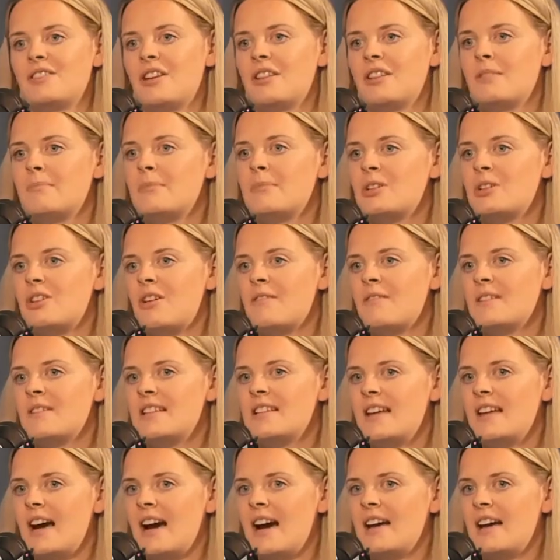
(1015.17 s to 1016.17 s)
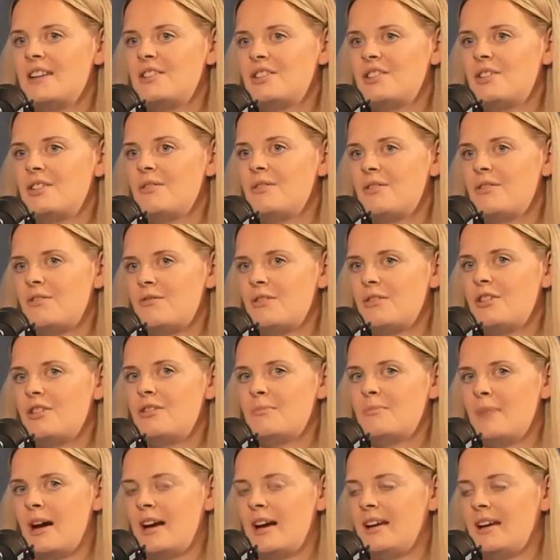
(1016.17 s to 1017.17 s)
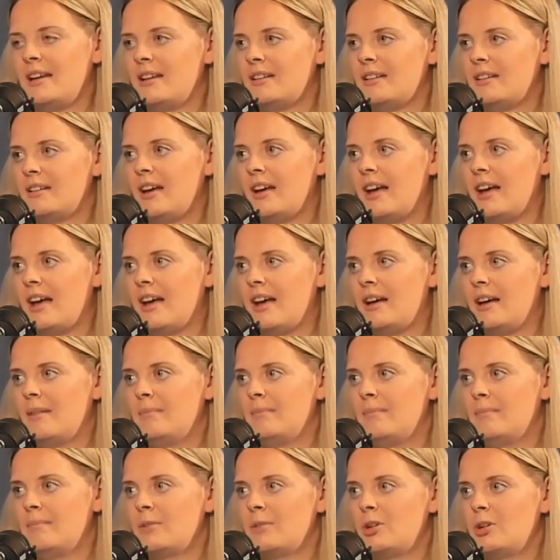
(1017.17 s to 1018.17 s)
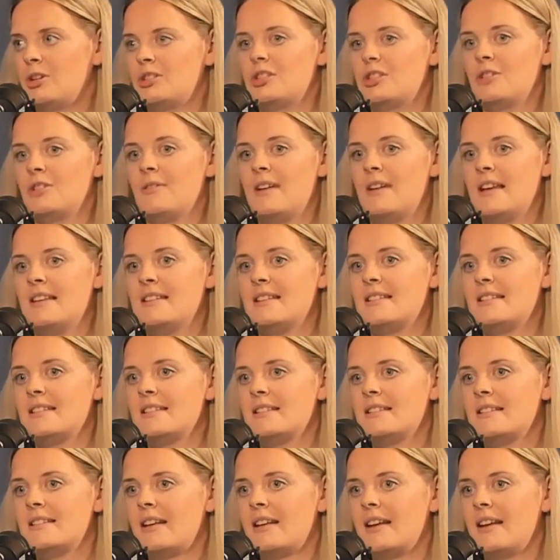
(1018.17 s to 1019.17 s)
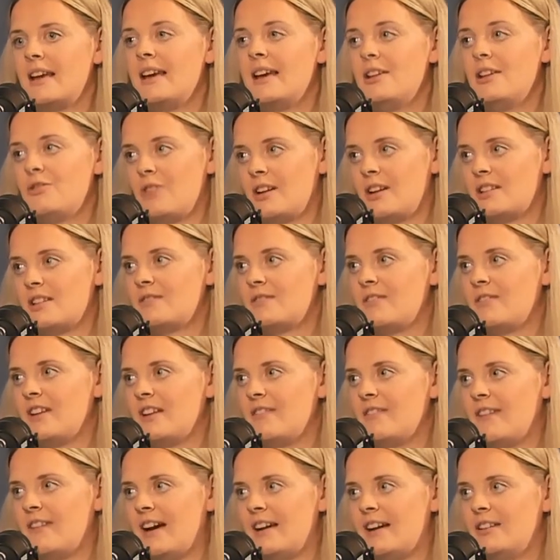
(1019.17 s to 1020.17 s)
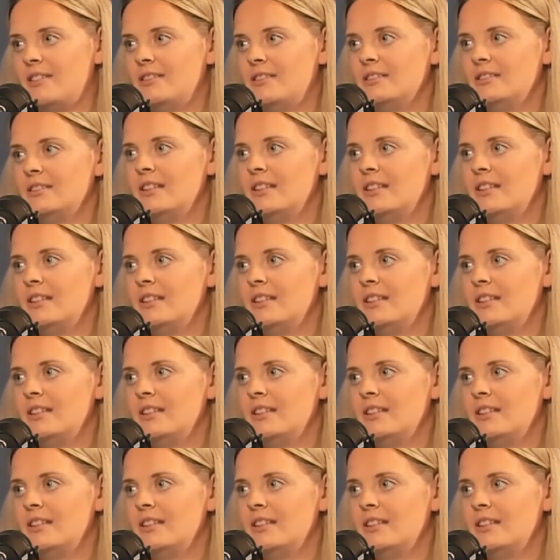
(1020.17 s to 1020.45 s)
the majority I do through my cutter is heat transfer vinyl.